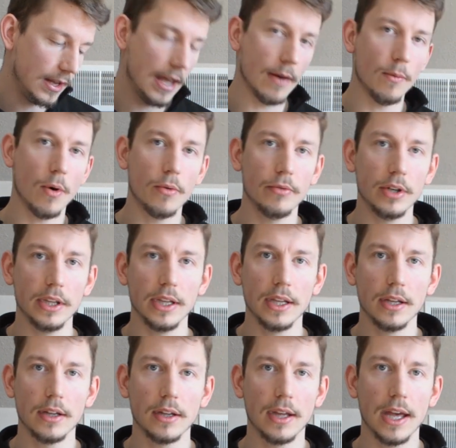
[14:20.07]
it won't
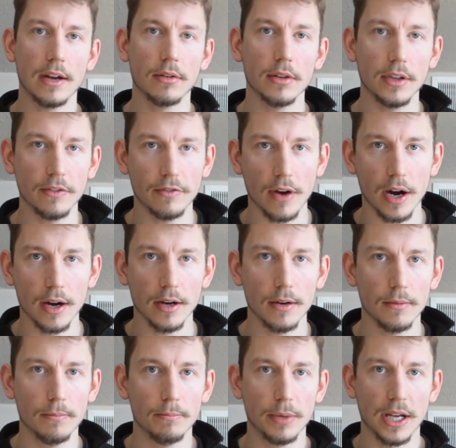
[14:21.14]
really kick really far
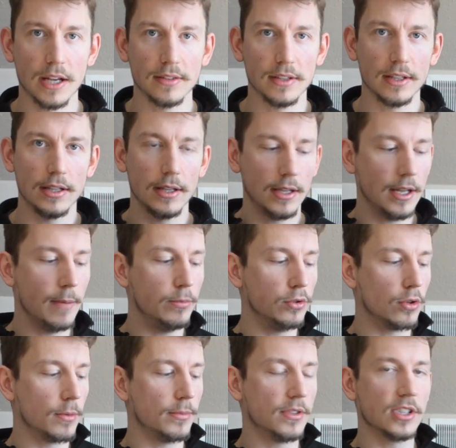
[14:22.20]
because it
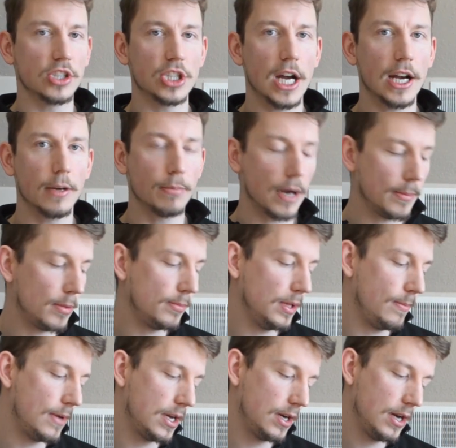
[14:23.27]
absorbs the shock
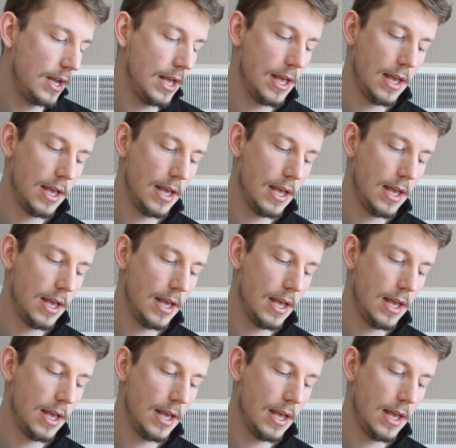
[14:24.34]
probably better.